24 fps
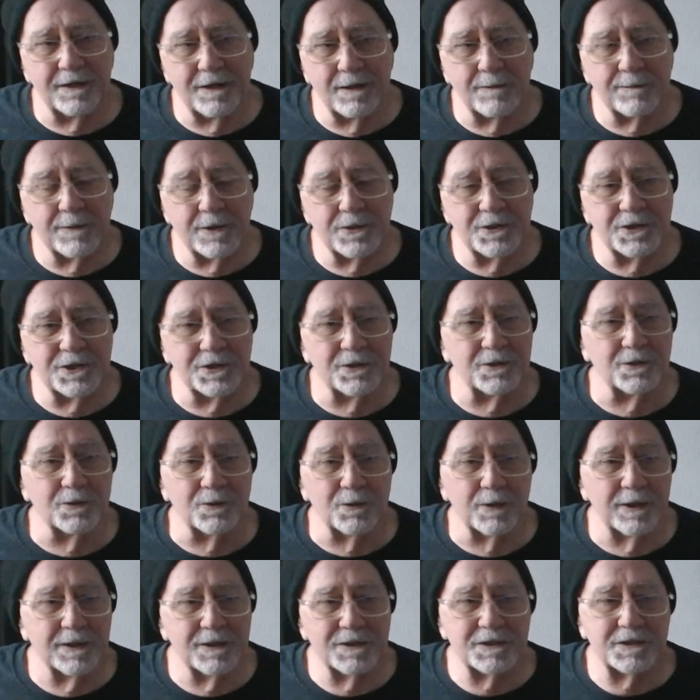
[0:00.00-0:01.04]
number 2.
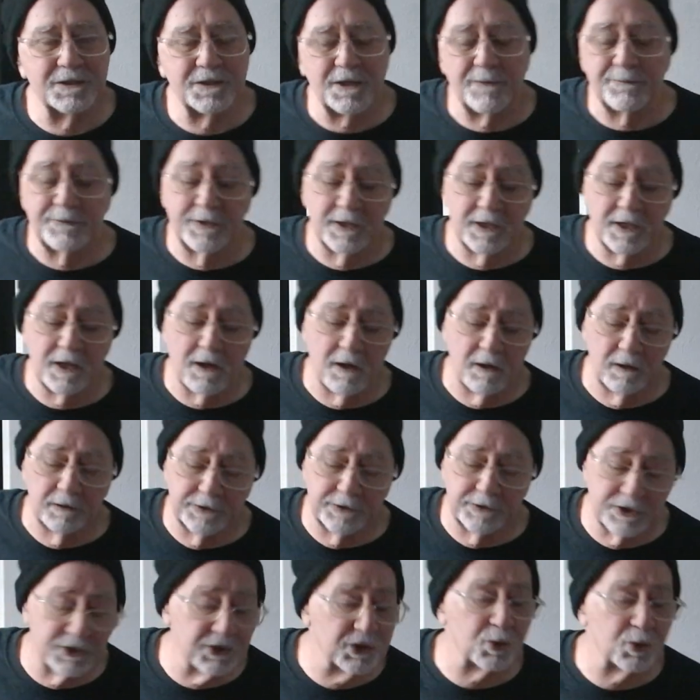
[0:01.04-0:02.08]
It's something
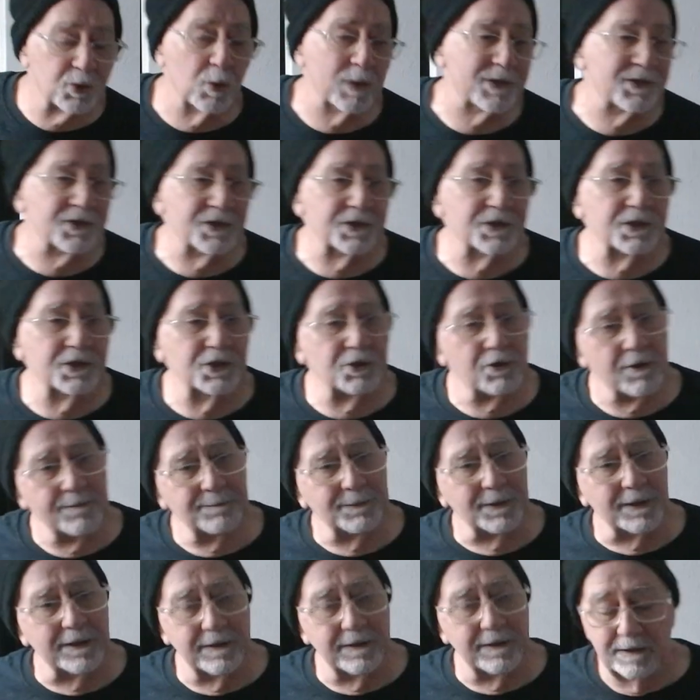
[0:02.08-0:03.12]
called the Swiss
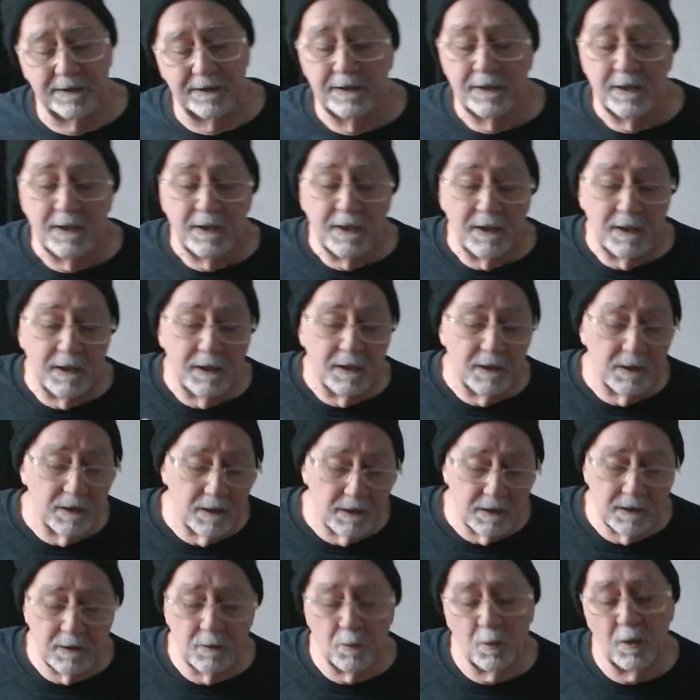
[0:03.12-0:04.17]
triplet.
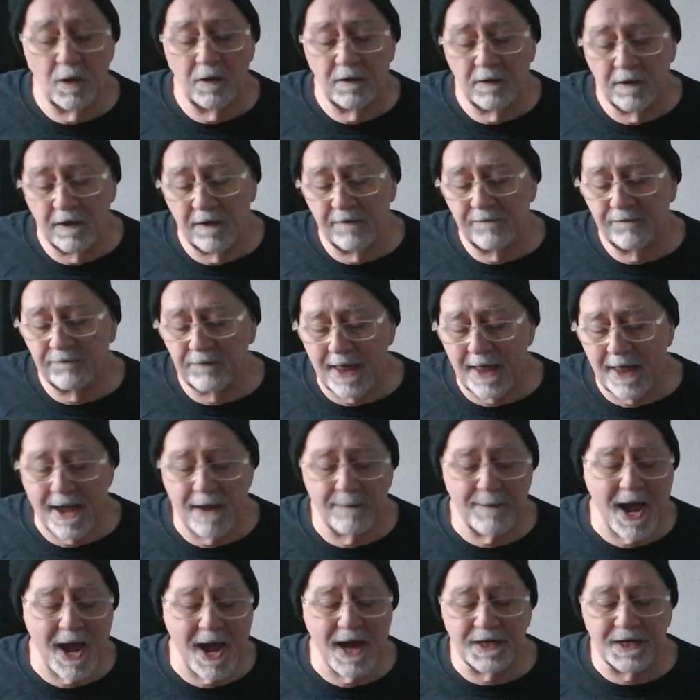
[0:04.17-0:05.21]
Well, a
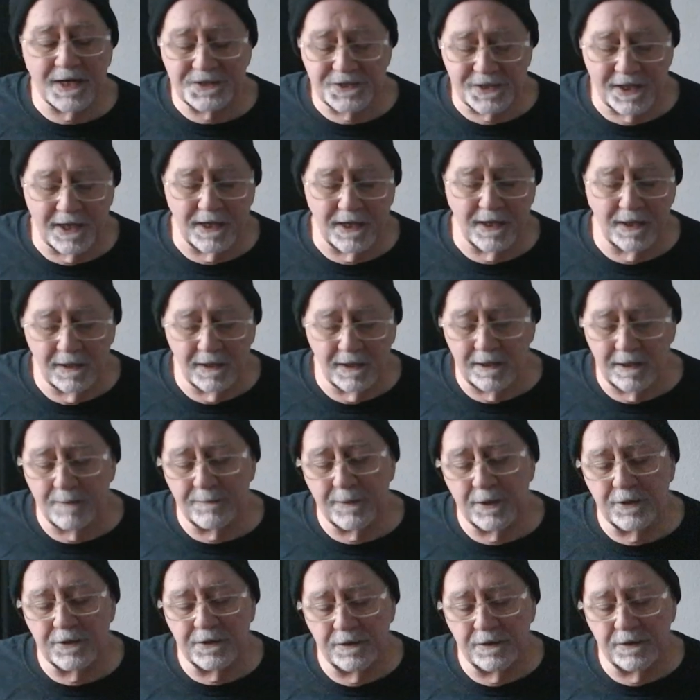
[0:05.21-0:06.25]
Flam accent
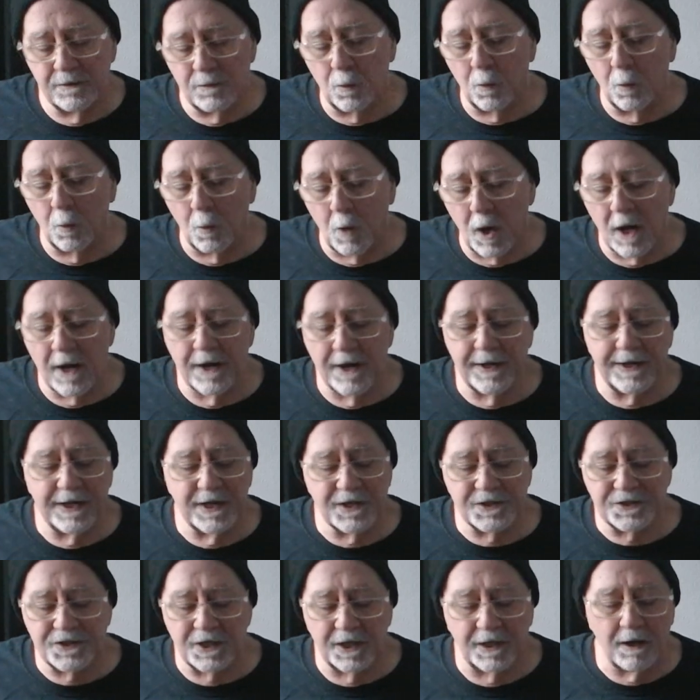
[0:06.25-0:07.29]
number 1
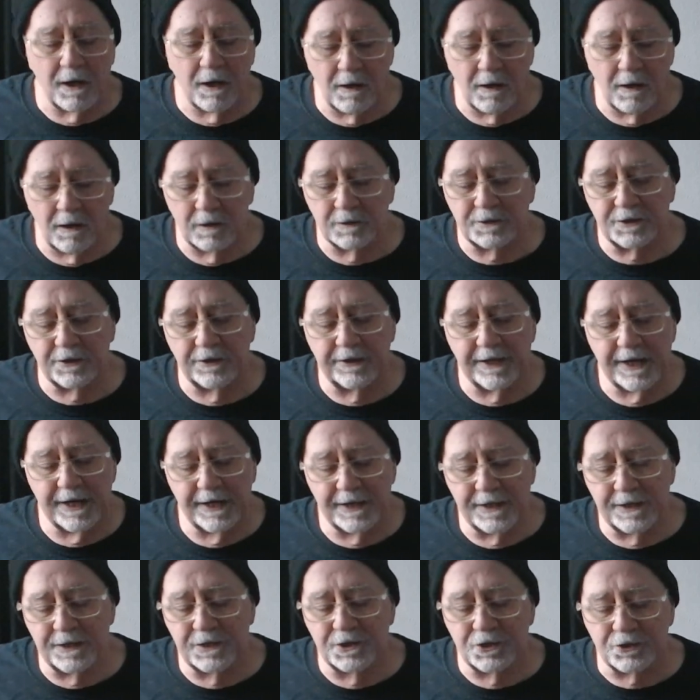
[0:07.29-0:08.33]
is an
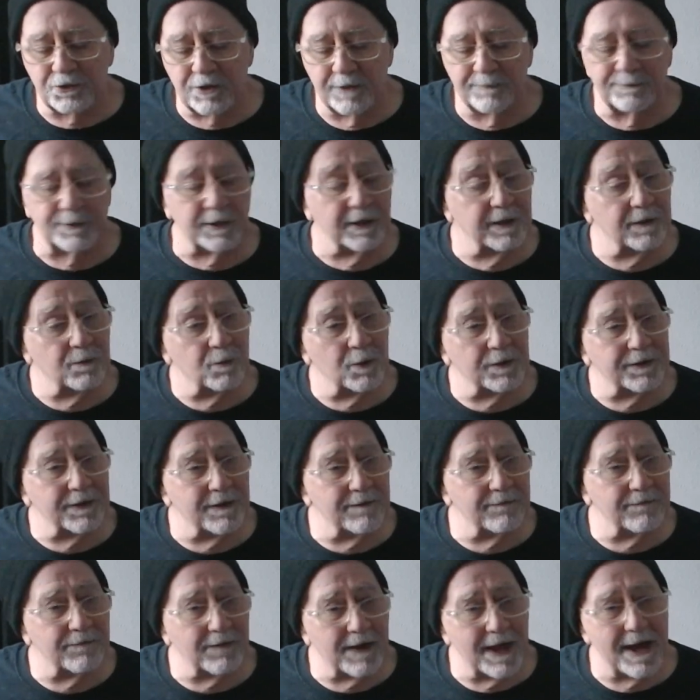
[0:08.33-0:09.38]
alternated triplet with a
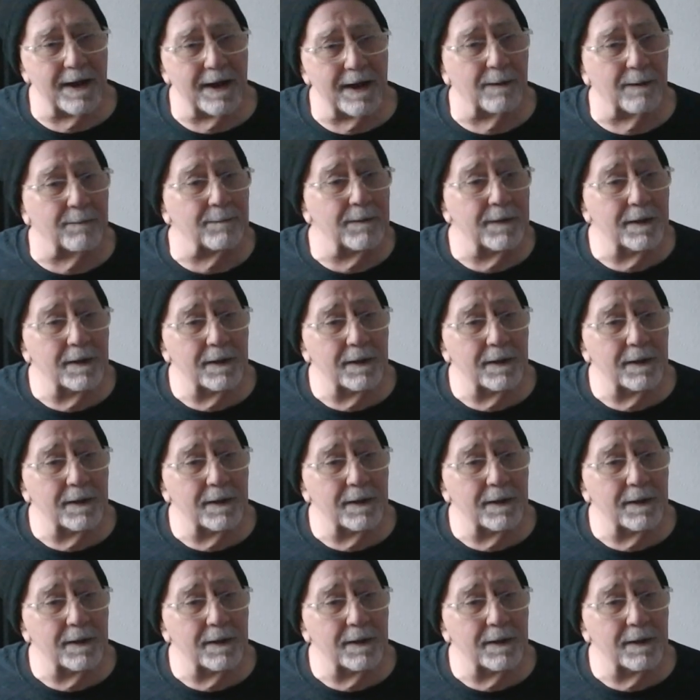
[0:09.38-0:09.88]
Flam.